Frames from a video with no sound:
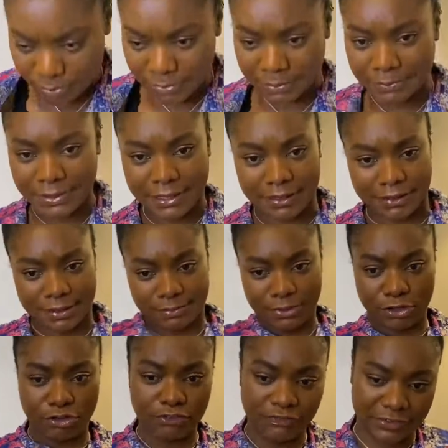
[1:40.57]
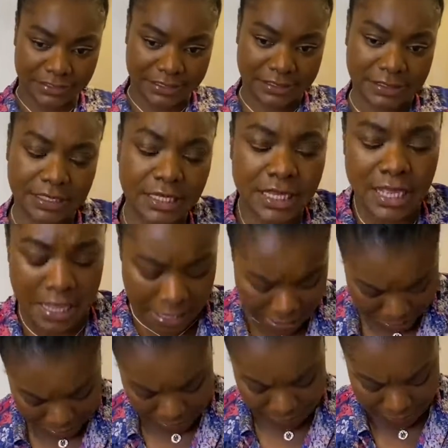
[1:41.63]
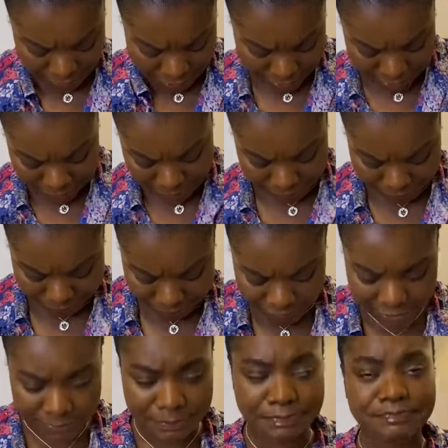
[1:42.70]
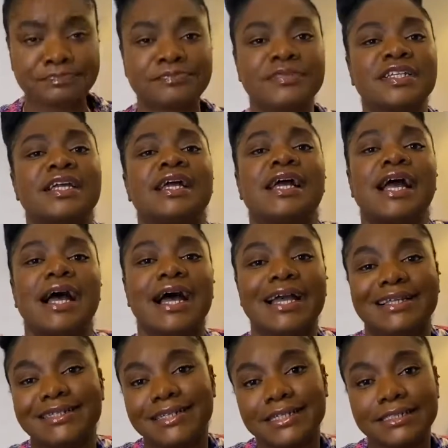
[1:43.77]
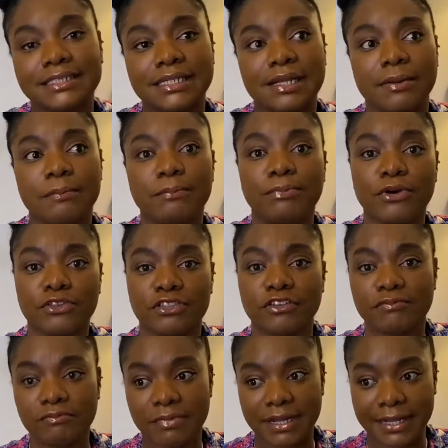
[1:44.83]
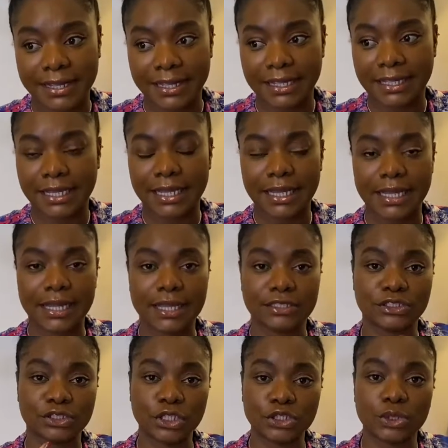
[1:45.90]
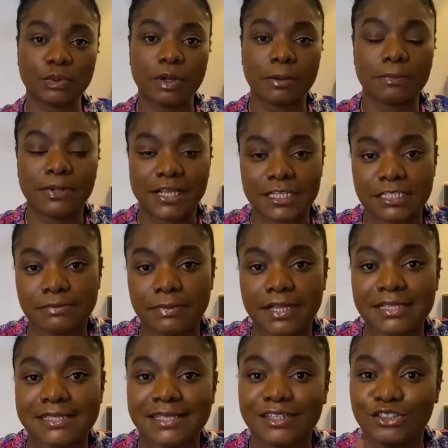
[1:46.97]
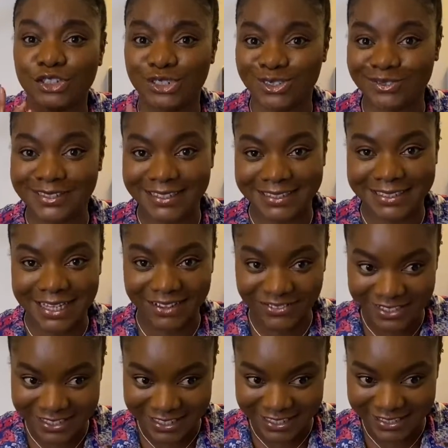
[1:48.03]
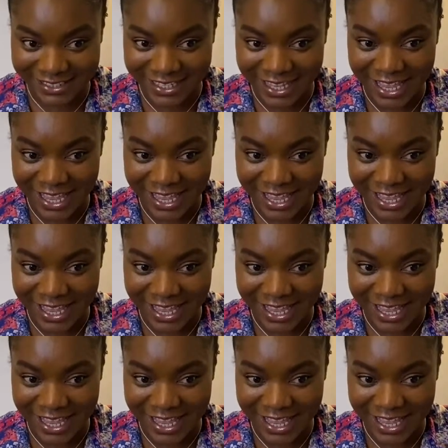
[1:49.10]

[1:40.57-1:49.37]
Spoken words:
my belly. Let me cover it. Yeah. I did both of my social work placements in children's services.